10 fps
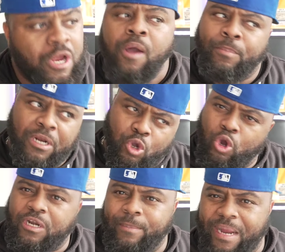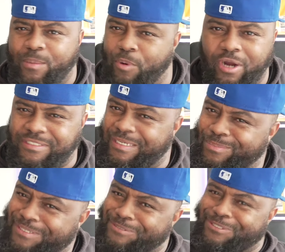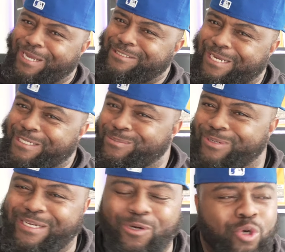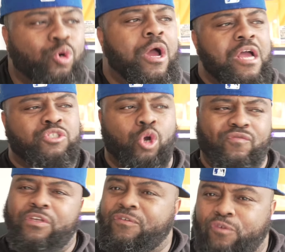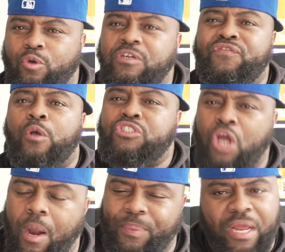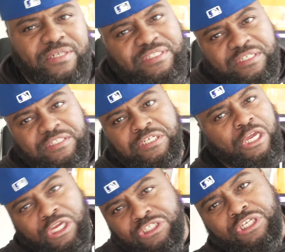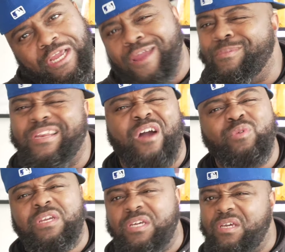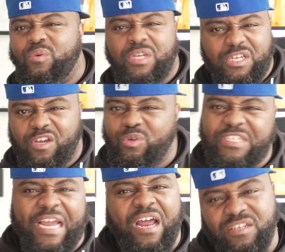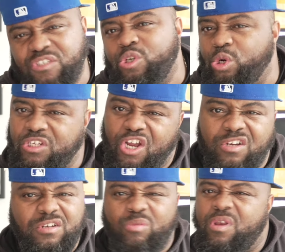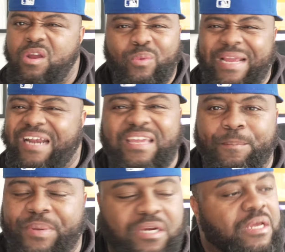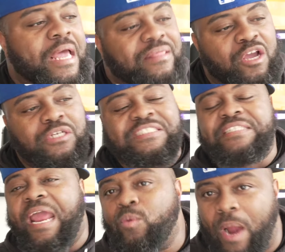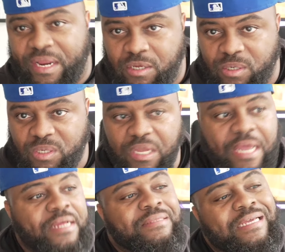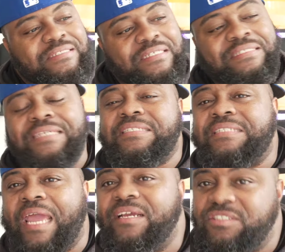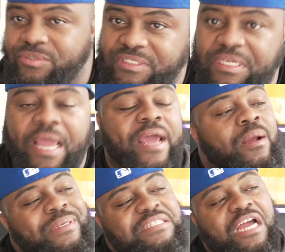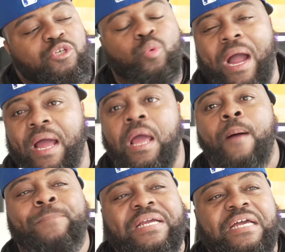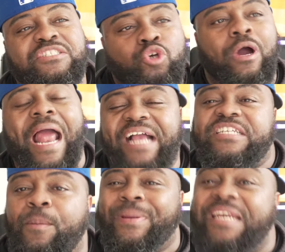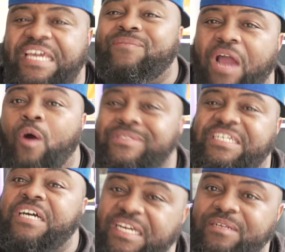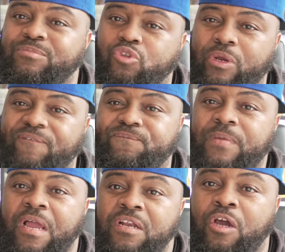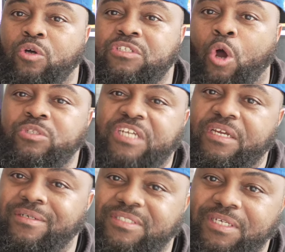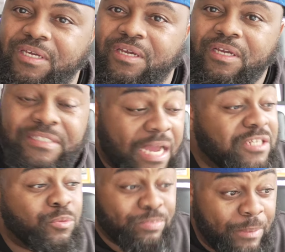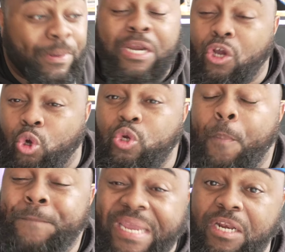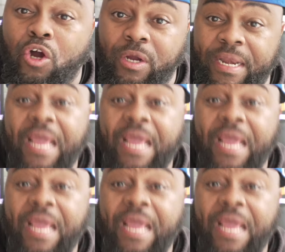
But according to Micah Parsons, him and JJ is pretty cool. So if if you if your star players is is, is saying, hey man, are we good? We good. We just got you know the young gonna learn. We got to get better. They're gonna stay right here. This is this is cancerous, and I'm gonna tell you why. Because you actually believe y'all was good them three those, those years. Yeah, you, but look who you beat on